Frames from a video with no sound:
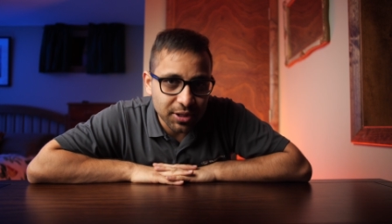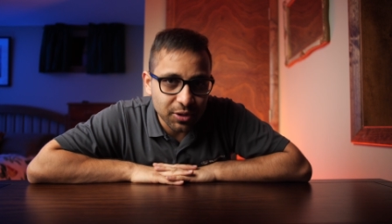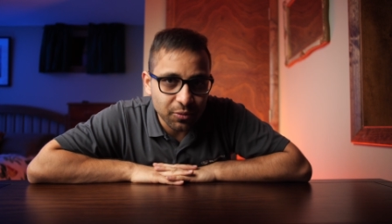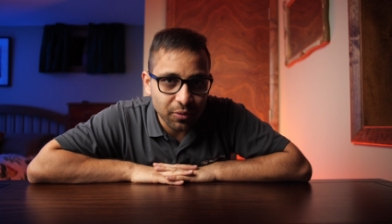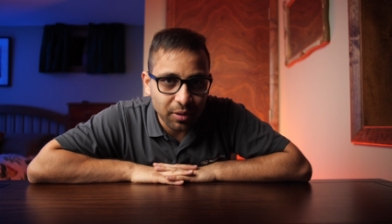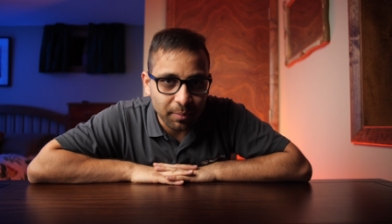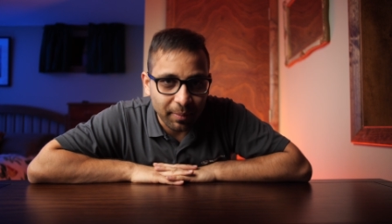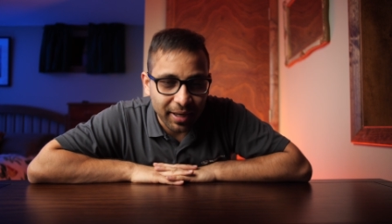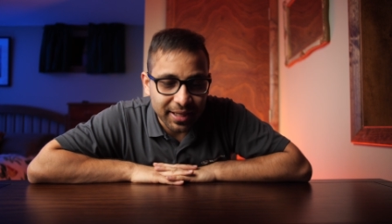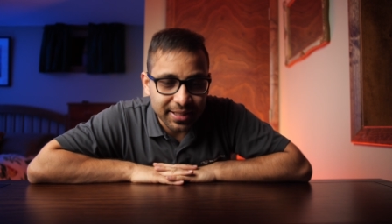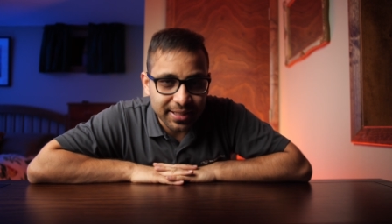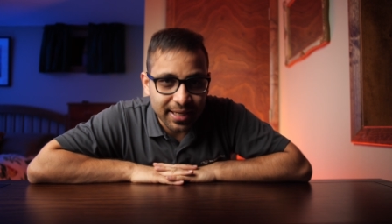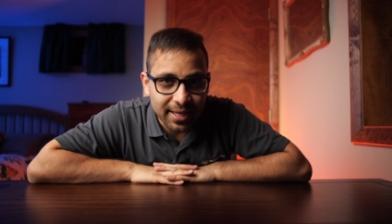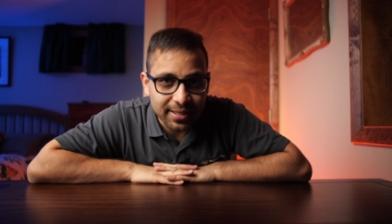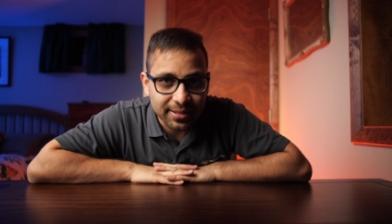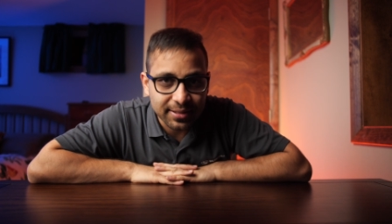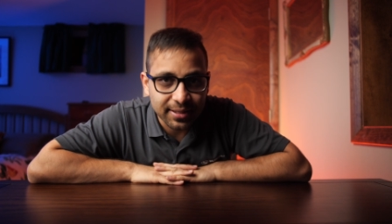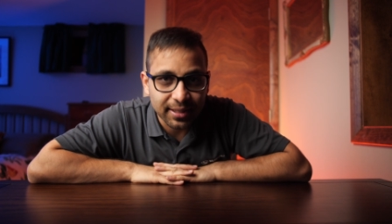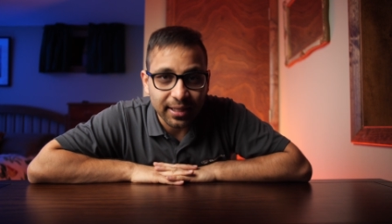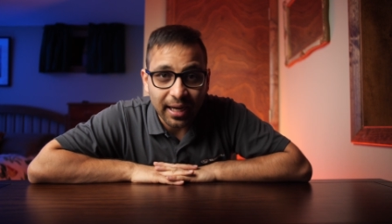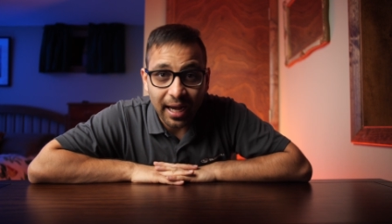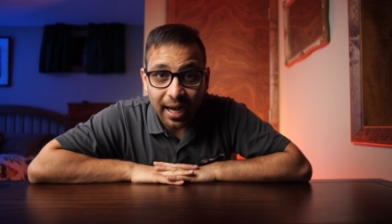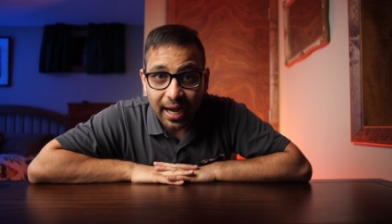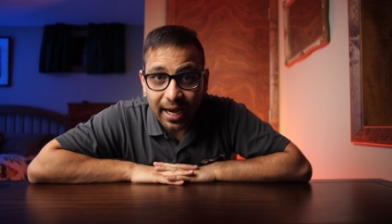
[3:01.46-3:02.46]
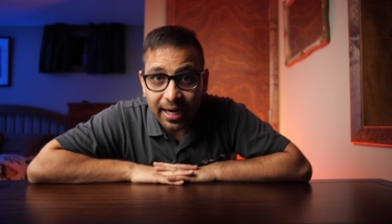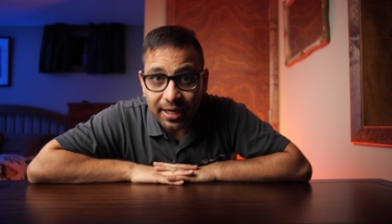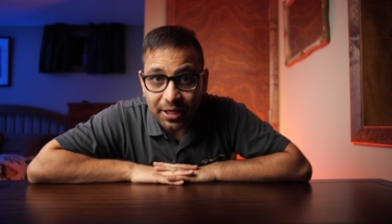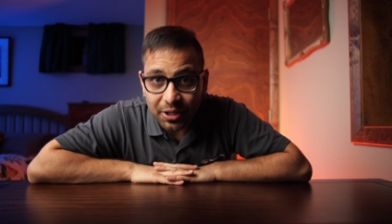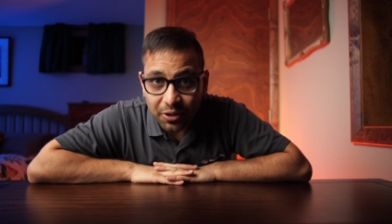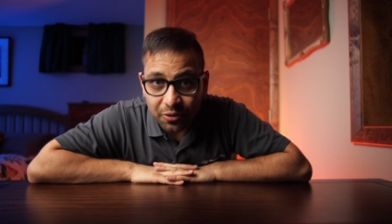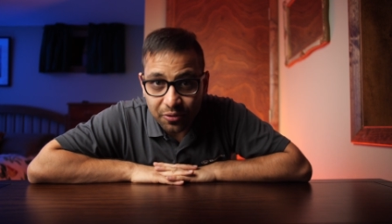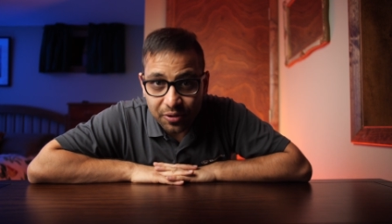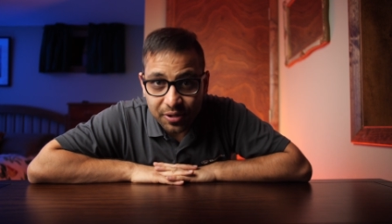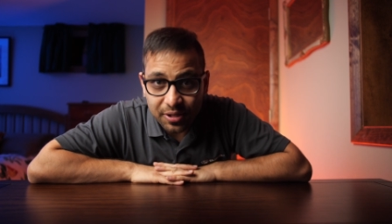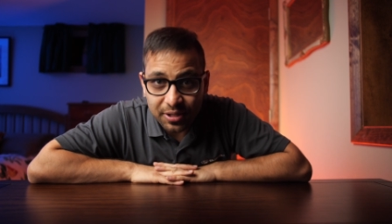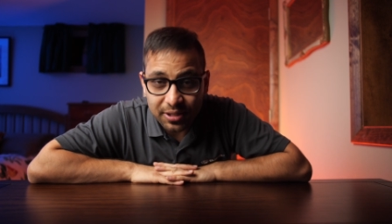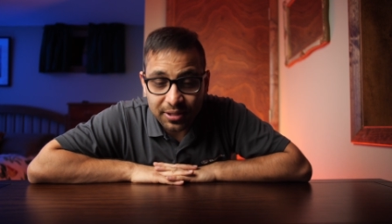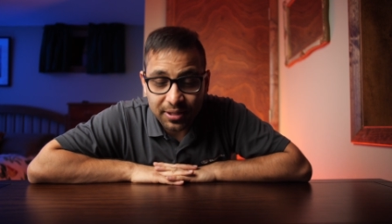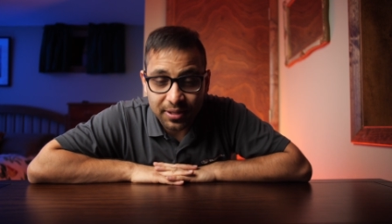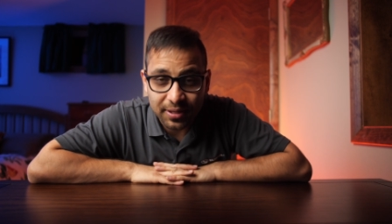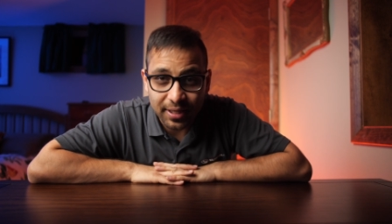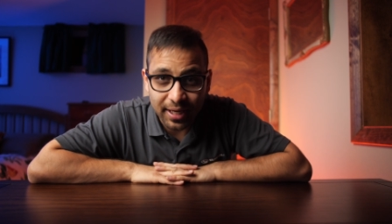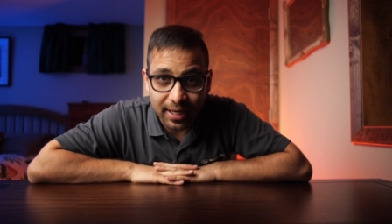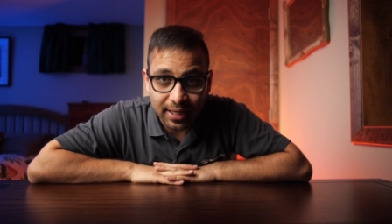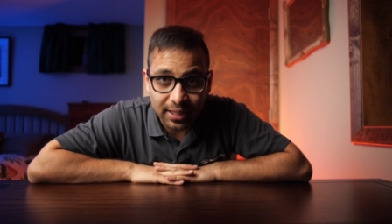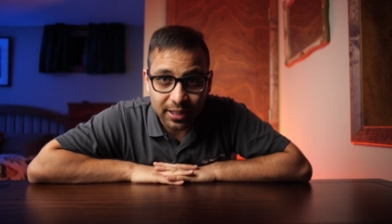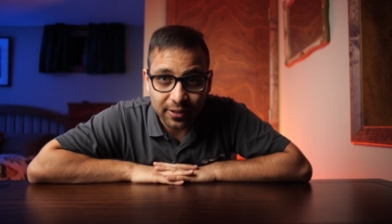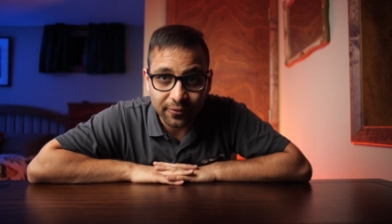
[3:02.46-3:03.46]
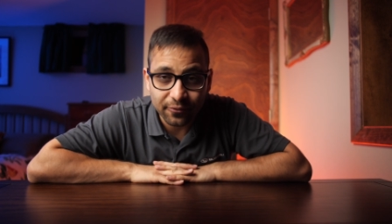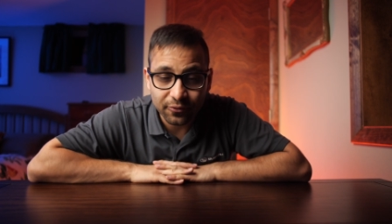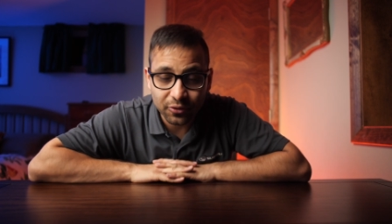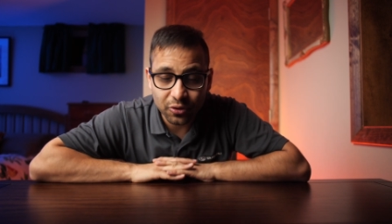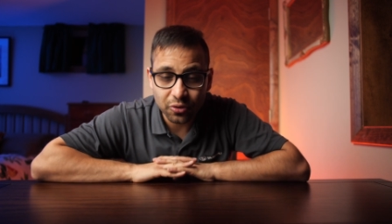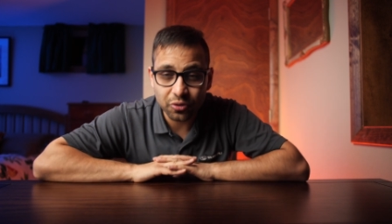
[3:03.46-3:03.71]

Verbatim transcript: doing my testing, I noticed that if